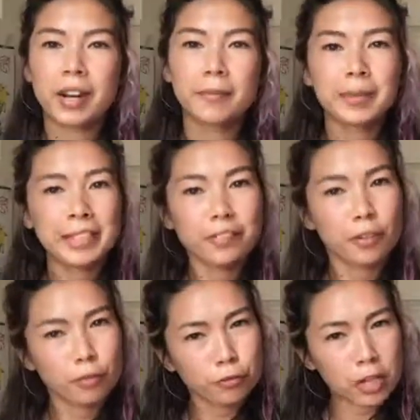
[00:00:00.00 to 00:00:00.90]
or I believe
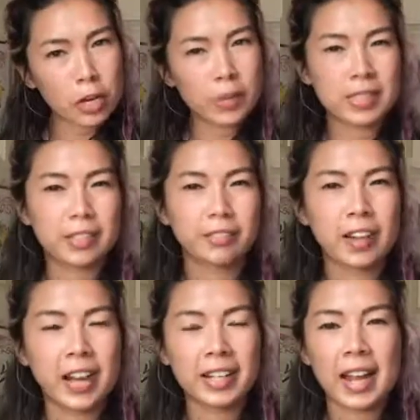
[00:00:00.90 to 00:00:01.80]
flow is
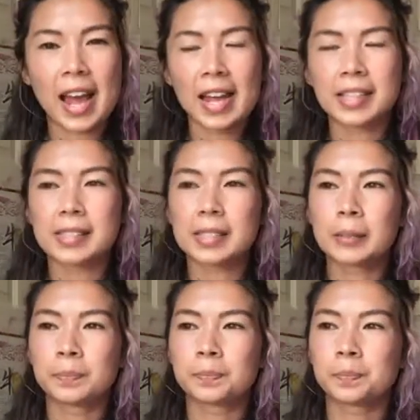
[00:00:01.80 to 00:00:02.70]
defined as
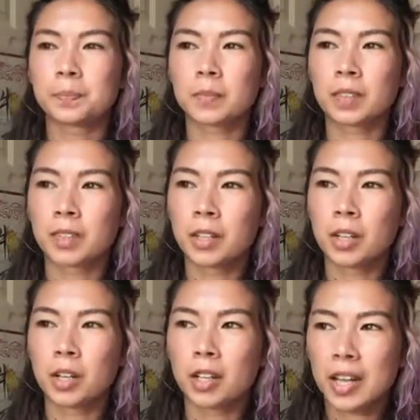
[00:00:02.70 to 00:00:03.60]

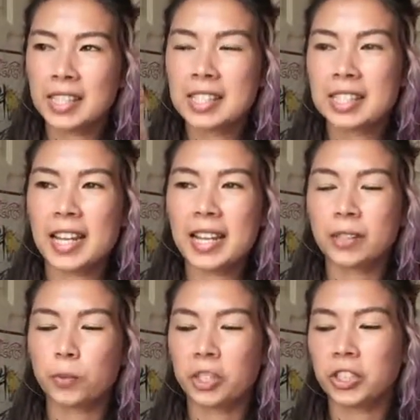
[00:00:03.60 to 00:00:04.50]
a
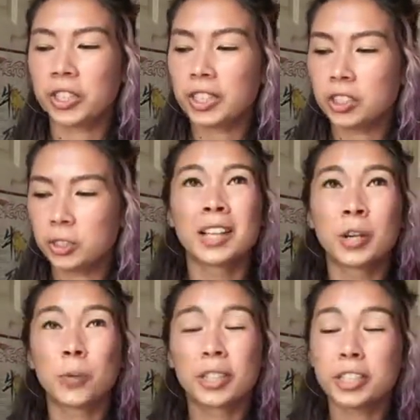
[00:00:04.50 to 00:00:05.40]
state when
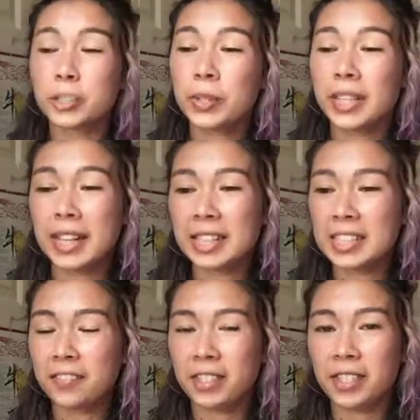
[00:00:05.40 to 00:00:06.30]
you're doing an
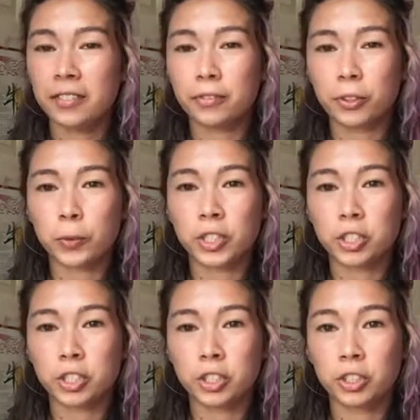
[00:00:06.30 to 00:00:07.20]
activity for
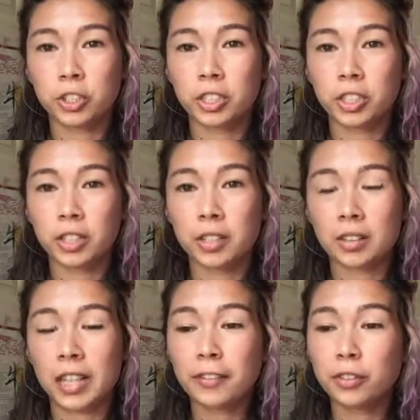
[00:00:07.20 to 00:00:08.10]
which your
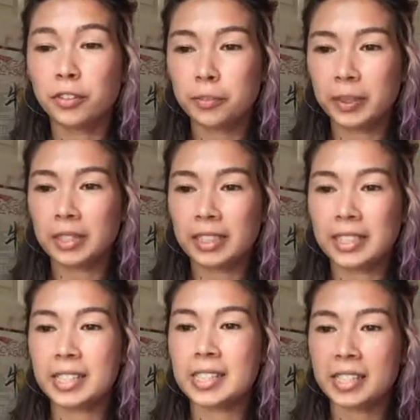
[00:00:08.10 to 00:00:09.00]
level of ability
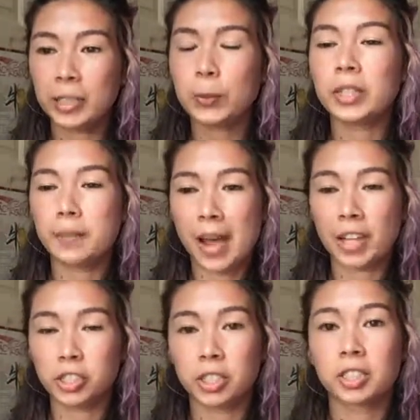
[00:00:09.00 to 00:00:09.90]
is equally
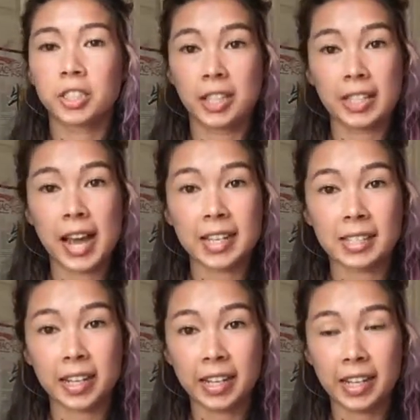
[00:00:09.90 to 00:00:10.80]
matched to the
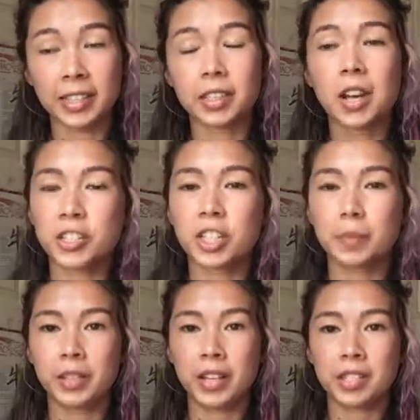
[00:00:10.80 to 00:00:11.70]
task at hand. It feels
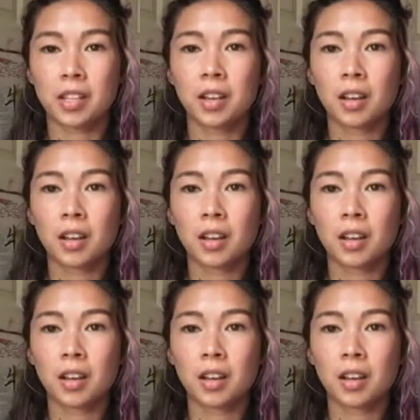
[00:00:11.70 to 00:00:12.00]
good because